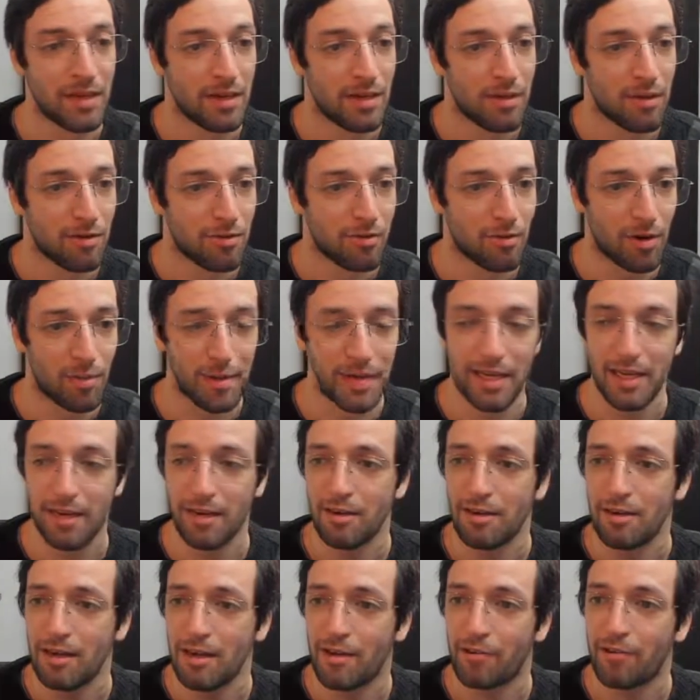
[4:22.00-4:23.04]
From
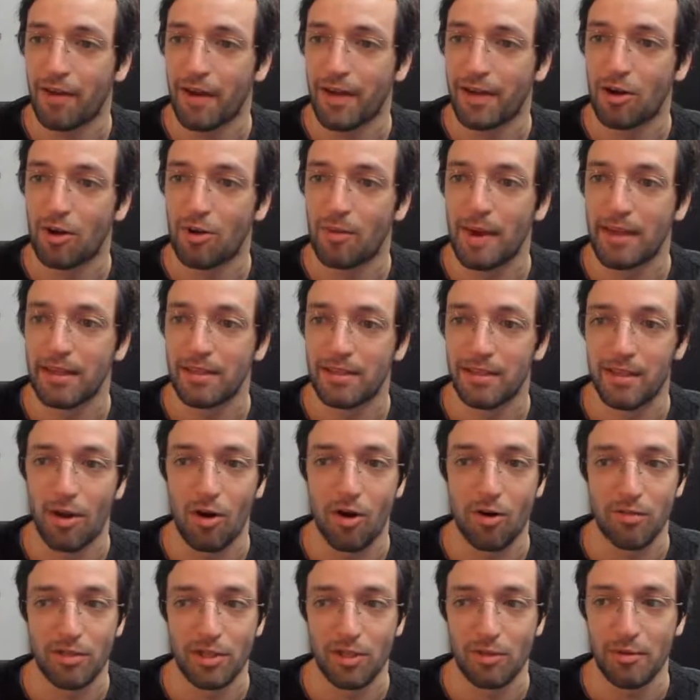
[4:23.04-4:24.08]
here, if I go back to the
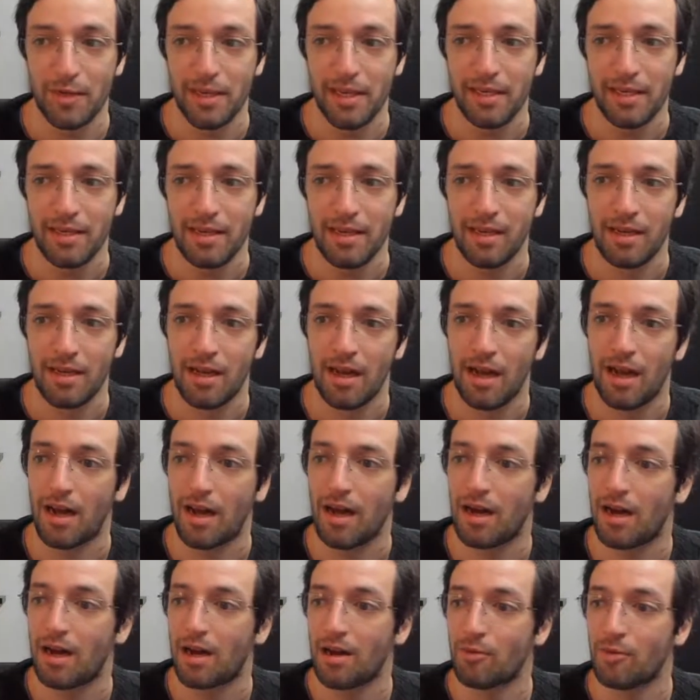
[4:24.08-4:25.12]
home screen,
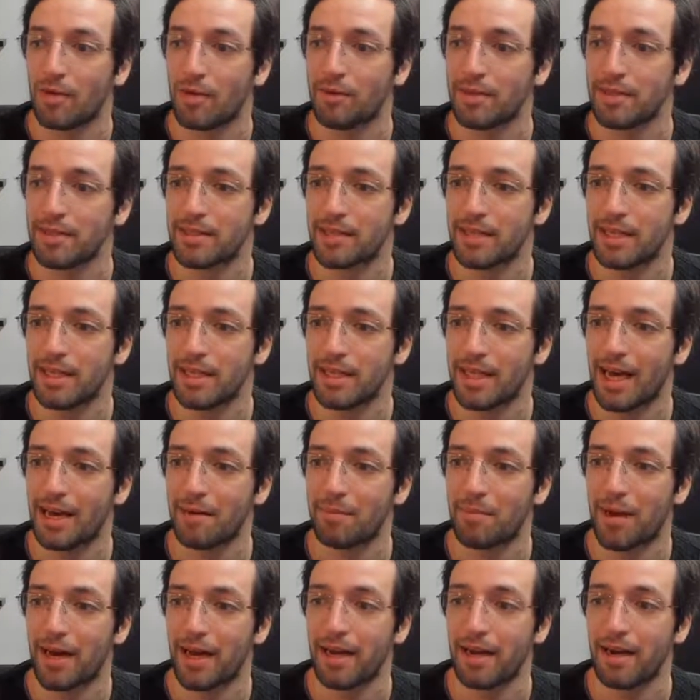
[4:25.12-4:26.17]
we will see that
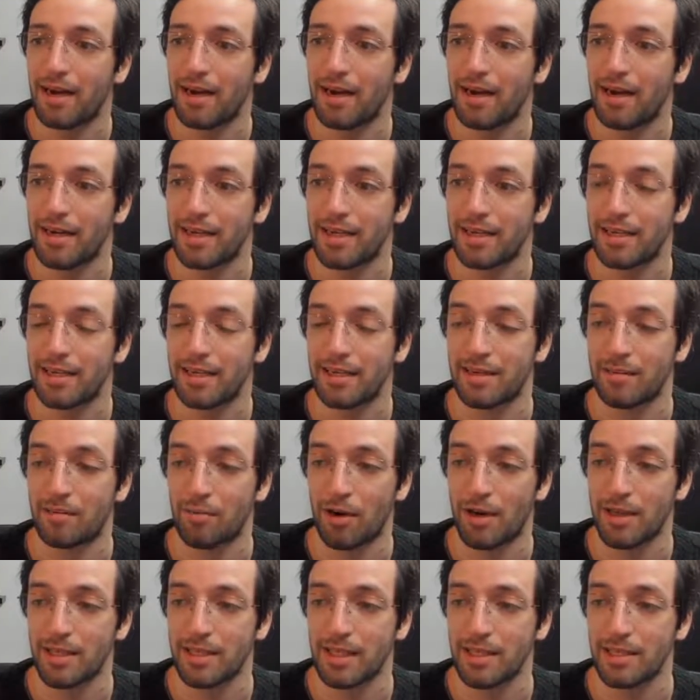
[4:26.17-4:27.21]
my audit
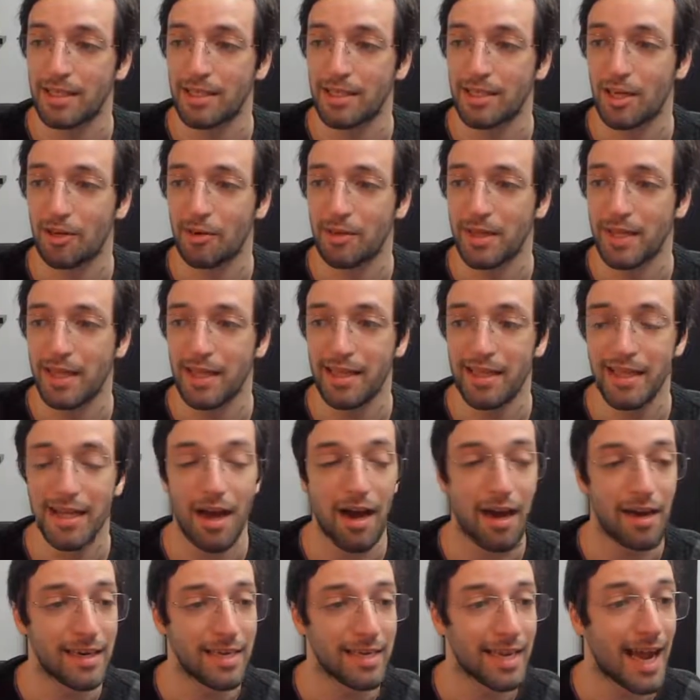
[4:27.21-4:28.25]
process is currently in the
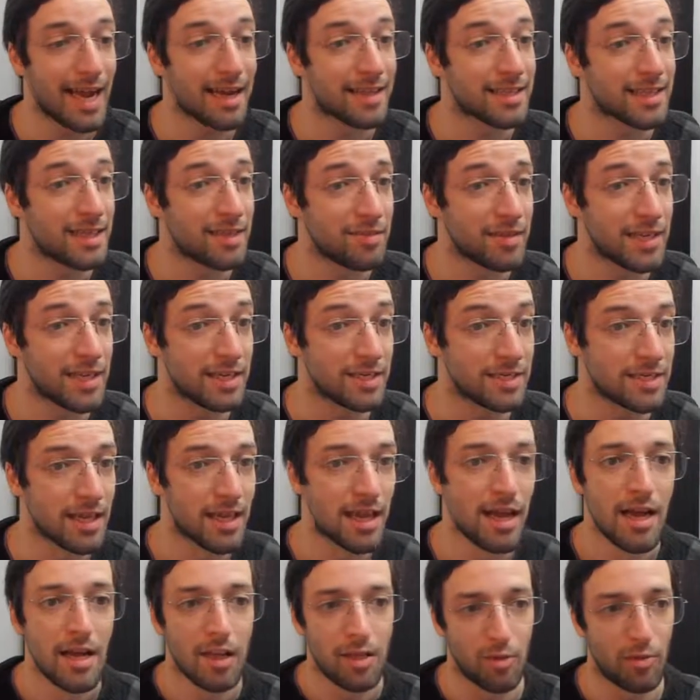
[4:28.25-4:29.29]
audit activities.
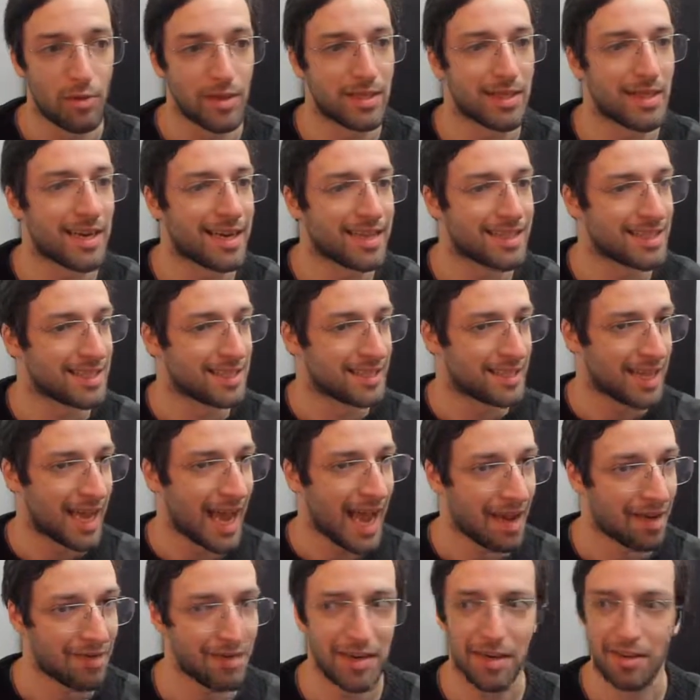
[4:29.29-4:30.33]
The reason I still
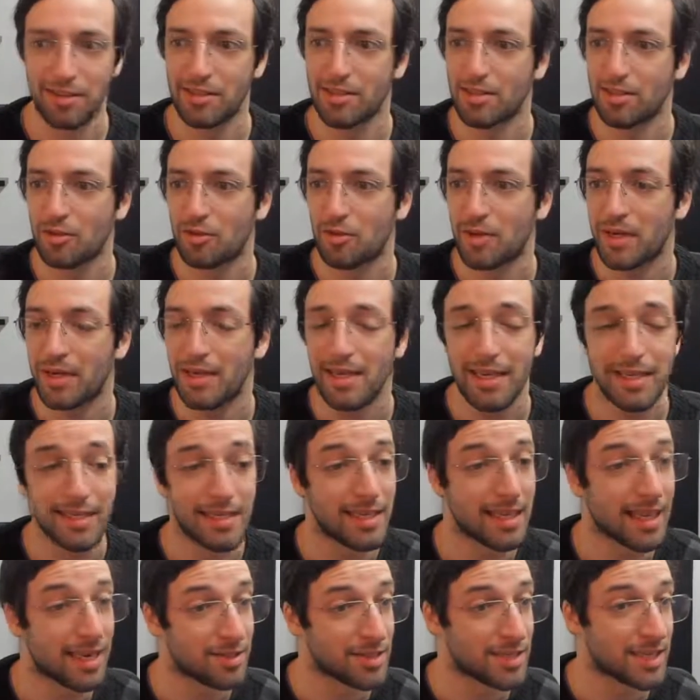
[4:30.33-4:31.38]
have it on screen as
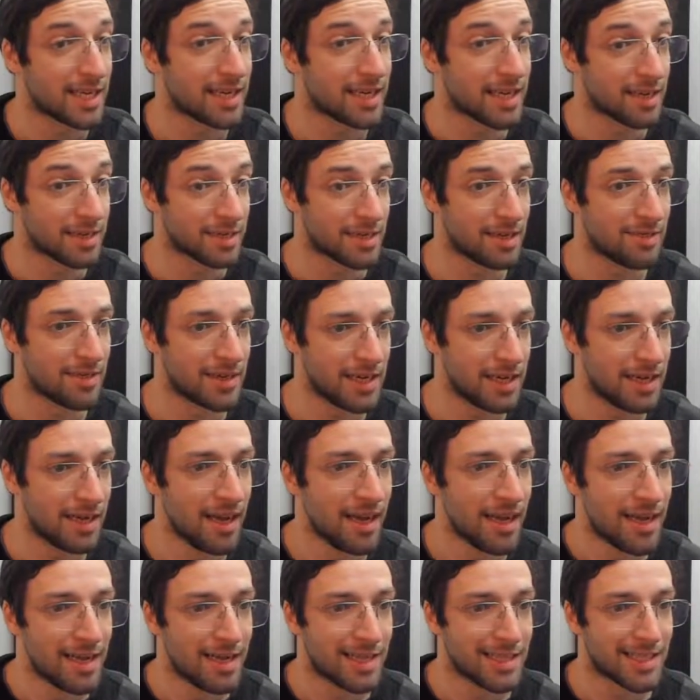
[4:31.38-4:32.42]
an outstanding activity
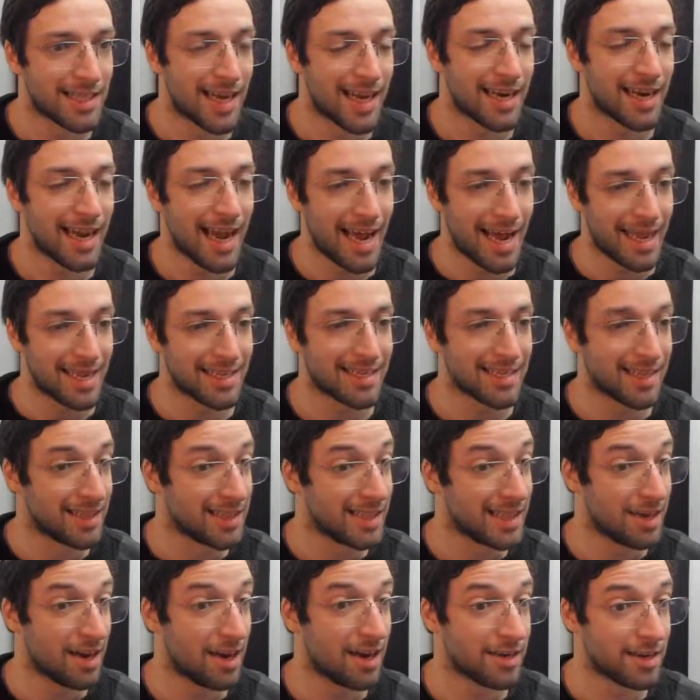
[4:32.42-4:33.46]
is that as the
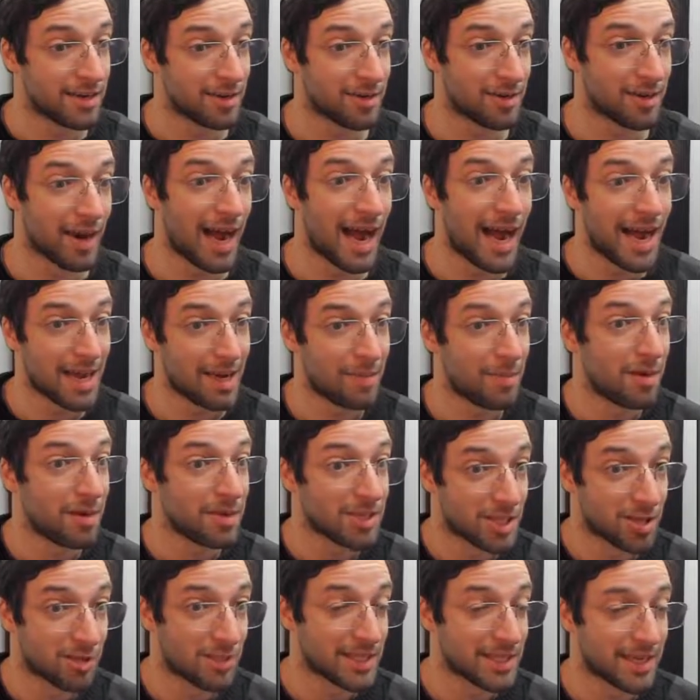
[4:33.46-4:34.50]
lead auditor, I am
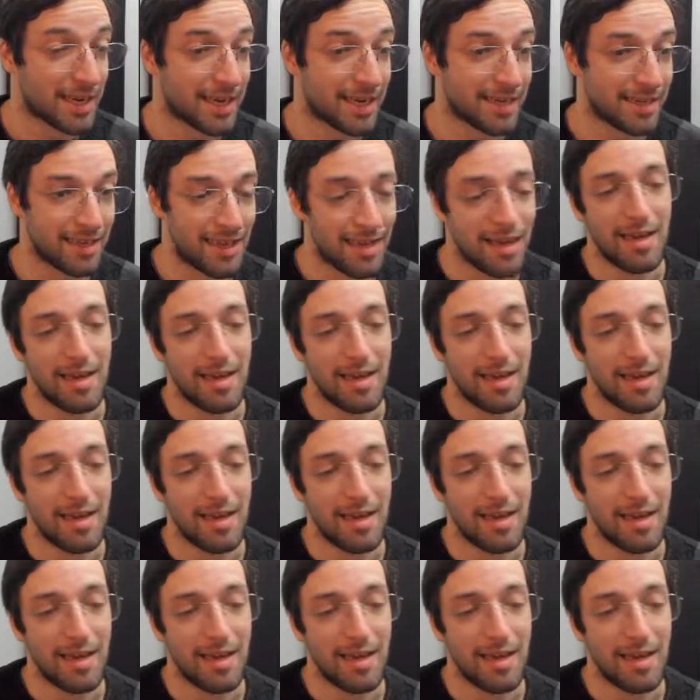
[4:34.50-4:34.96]
also assigned